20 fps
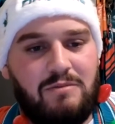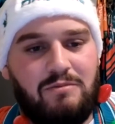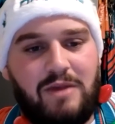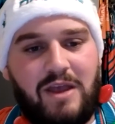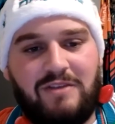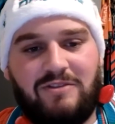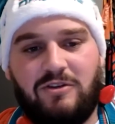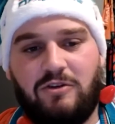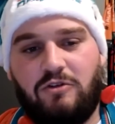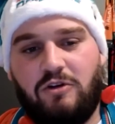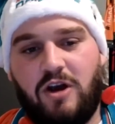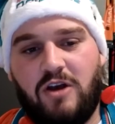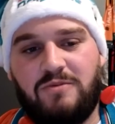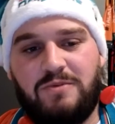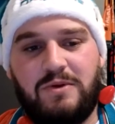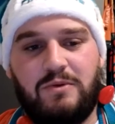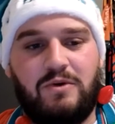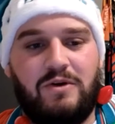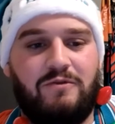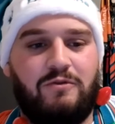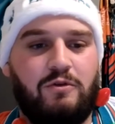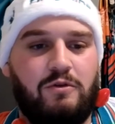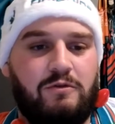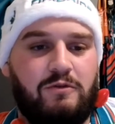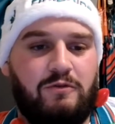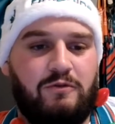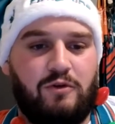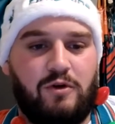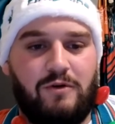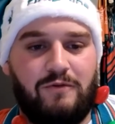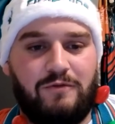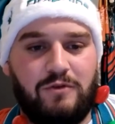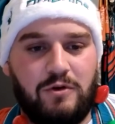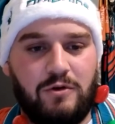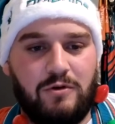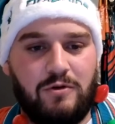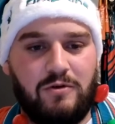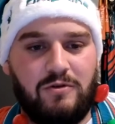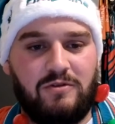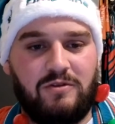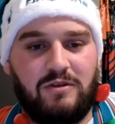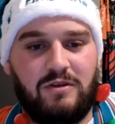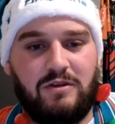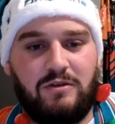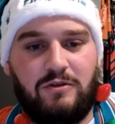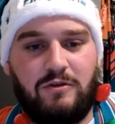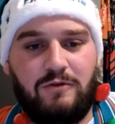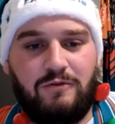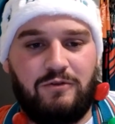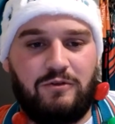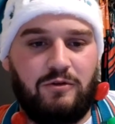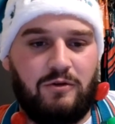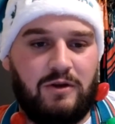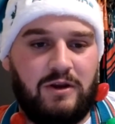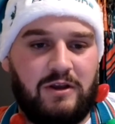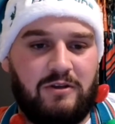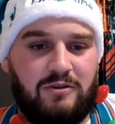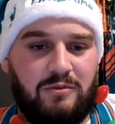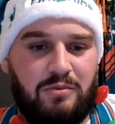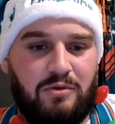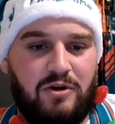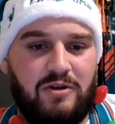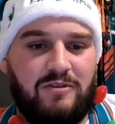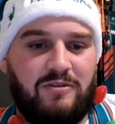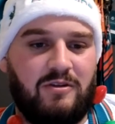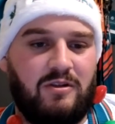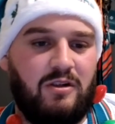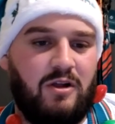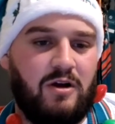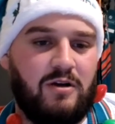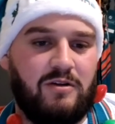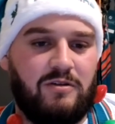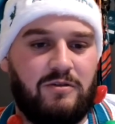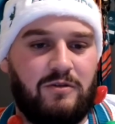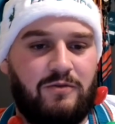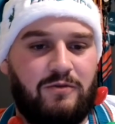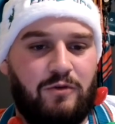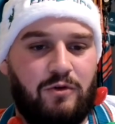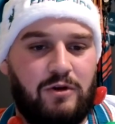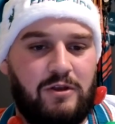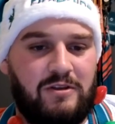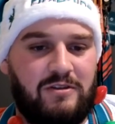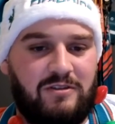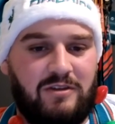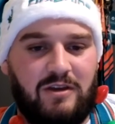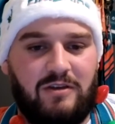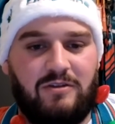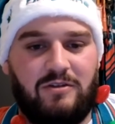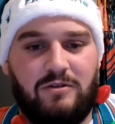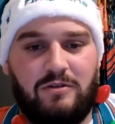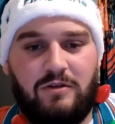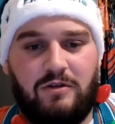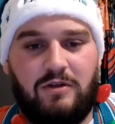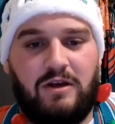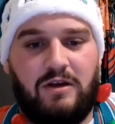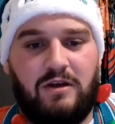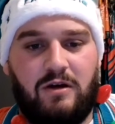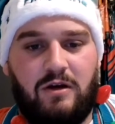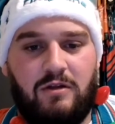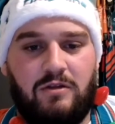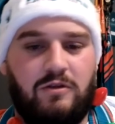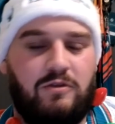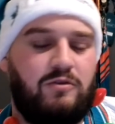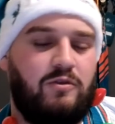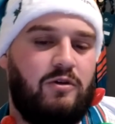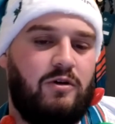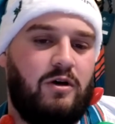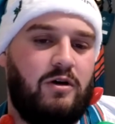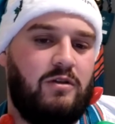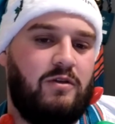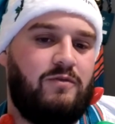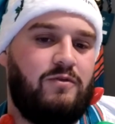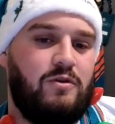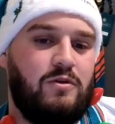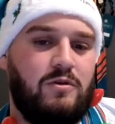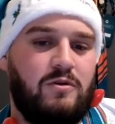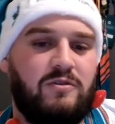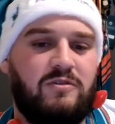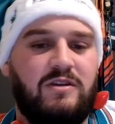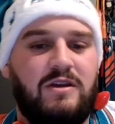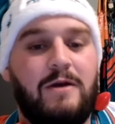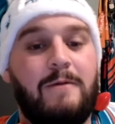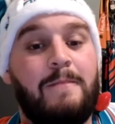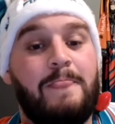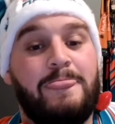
Mason Crosby went 4-for-4 on field goals, 2-for-2 on extra points, longest of 46 on the field goals.